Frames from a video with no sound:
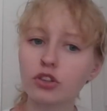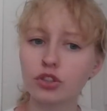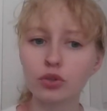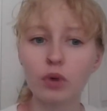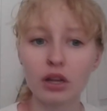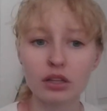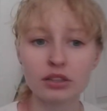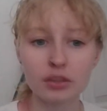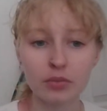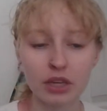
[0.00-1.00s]
do well
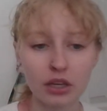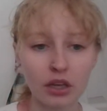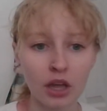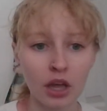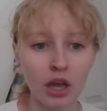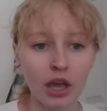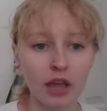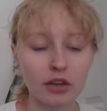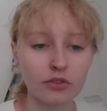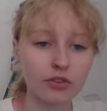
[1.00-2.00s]
on something.
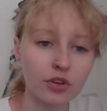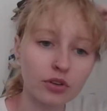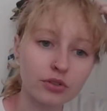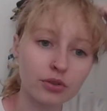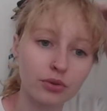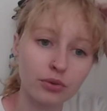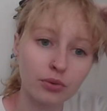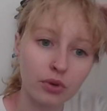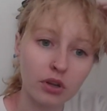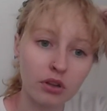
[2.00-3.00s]
and for you
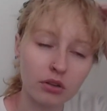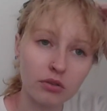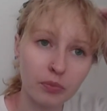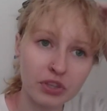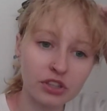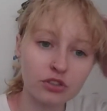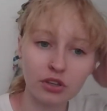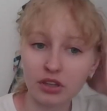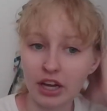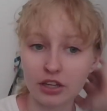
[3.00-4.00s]
to
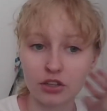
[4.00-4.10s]
potentially lie to